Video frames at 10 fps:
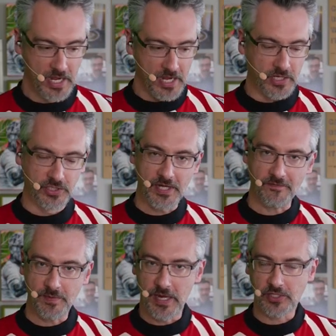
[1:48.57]
You just have
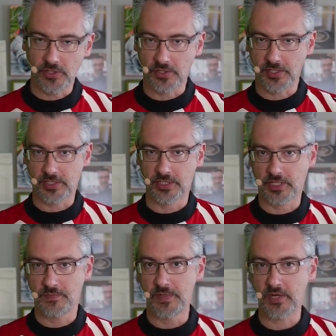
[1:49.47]
to make sure to, to
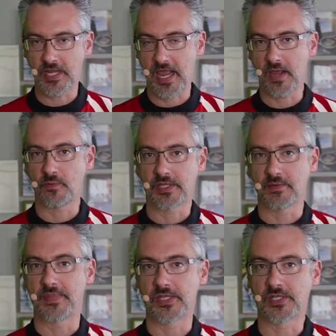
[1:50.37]
communicate with the
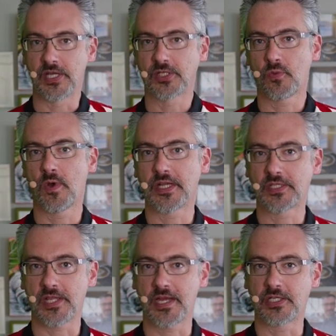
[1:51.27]
business what
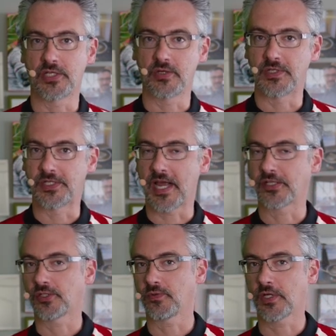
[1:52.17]
it's like to do
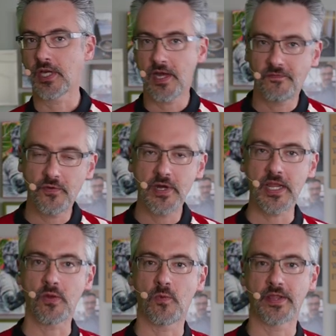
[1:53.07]
disaster
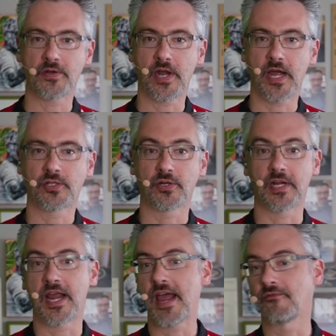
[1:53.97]
recovery, whether or not you're going
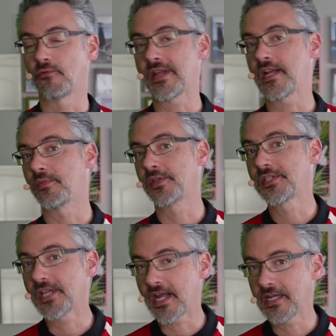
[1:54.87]
to have readable
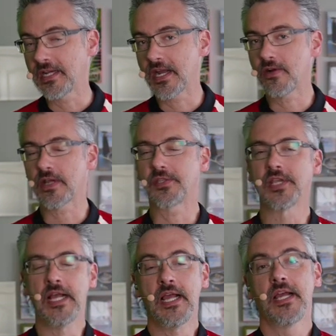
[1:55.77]
secondaries,
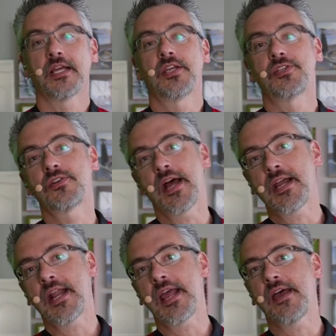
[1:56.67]
because you're not
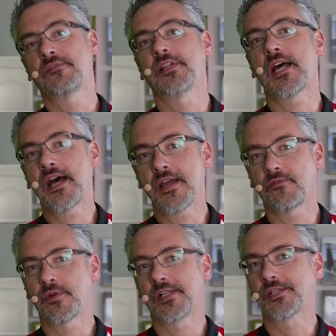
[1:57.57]
going to have live,
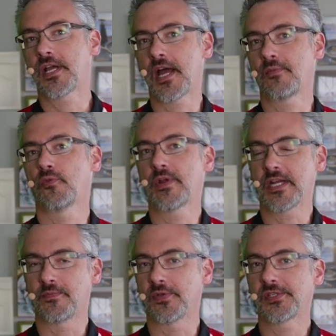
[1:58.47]
real time
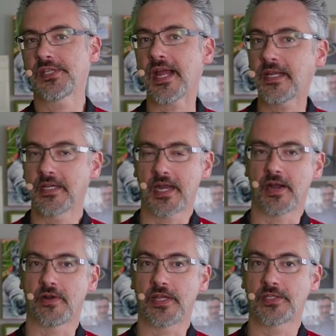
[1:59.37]
readable
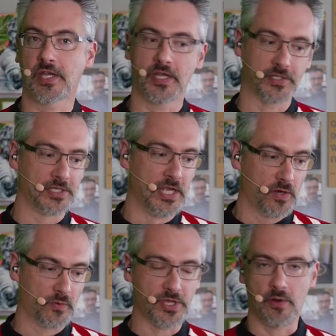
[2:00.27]
secondaries, because
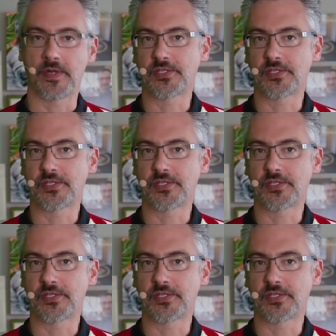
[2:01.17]
with always